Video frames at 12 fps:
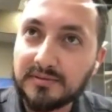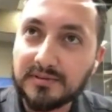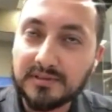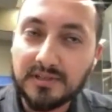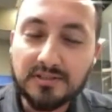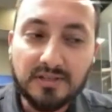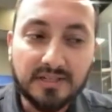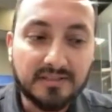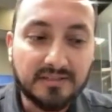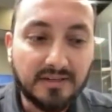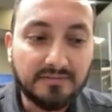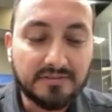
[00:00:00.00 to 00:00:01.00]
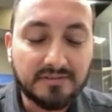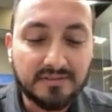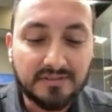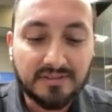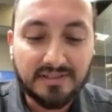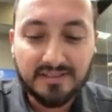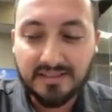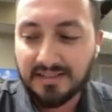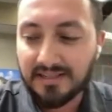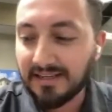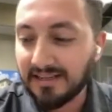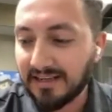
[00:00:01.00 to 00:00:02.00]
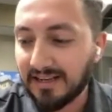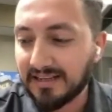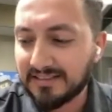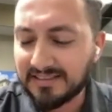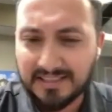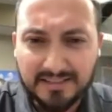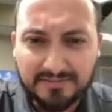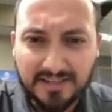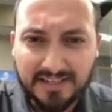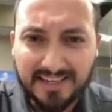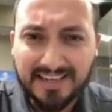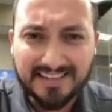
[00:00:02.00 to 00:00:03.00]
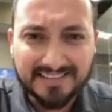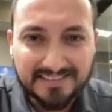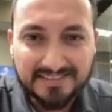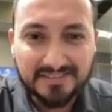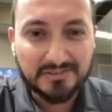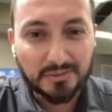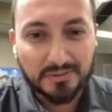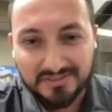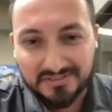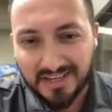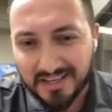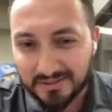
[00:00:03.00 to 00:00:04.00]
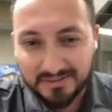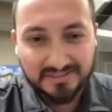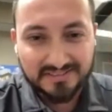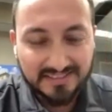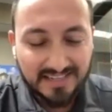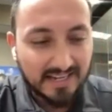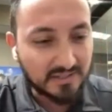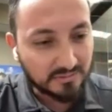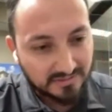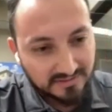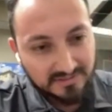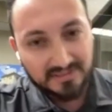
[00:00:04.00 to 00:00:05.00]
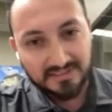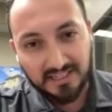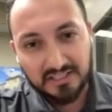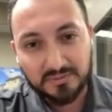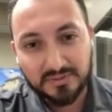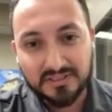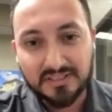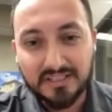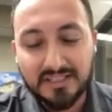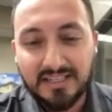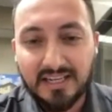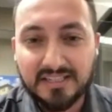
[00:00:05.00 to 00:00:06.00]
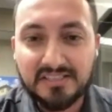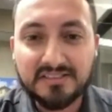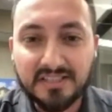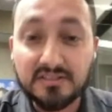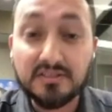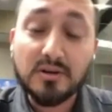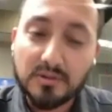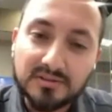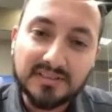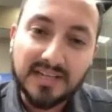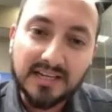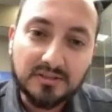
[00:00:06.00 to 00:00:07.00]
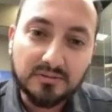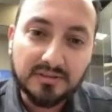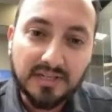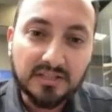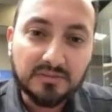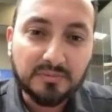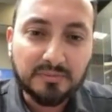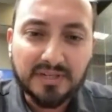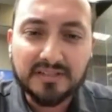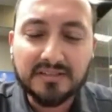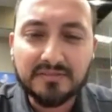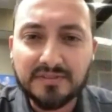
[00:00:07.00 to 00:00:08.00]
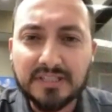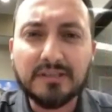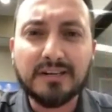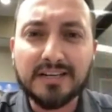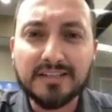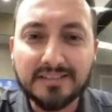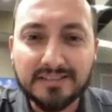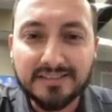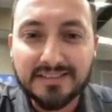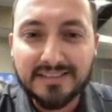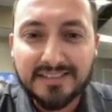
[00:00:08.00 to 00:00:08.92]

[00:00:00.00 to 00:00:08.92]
the contracting officer, clarifying, "Hey, is this a source of or Is this an actual announcement?" Mm-hmm. And she mm-hmm. says, "No, it's an actual announcement, but I couldn't figure out how to."